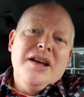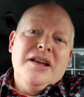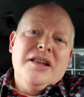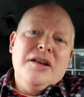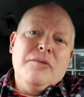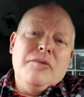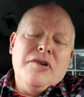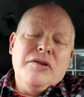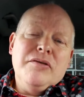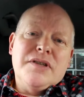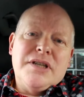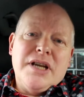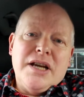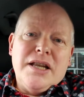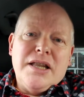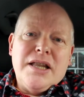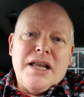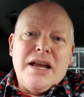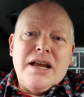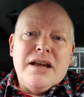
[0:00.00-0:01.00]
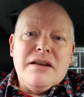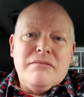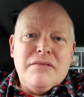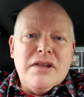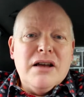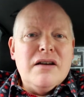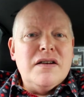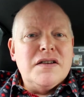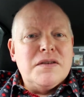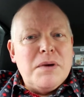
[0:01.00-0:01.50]
that we're all sitting there
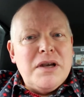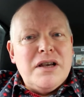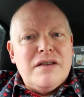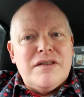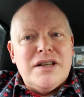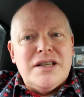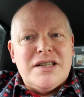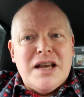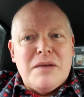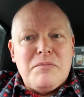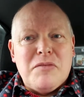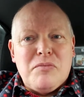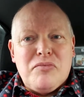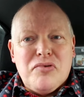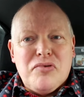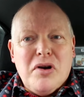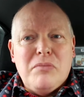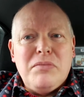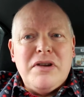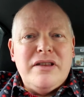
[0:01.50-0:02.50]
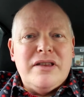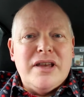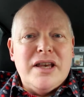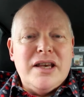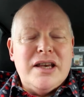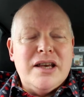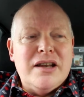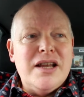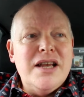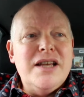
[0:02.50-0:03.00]
last week of December probably
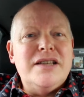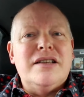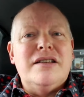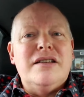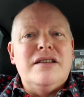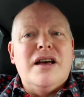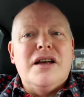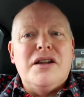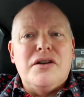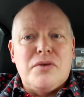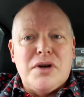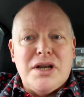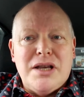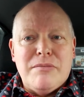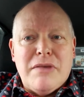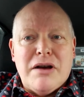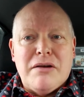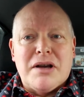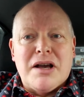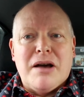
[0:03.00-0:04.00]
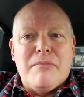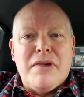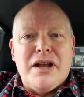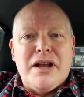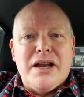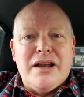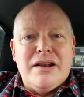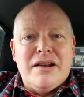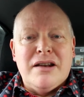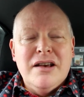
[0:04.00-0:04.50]
thinking, here's another email coming
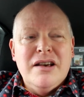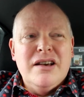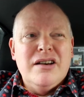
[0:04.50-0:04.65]
in,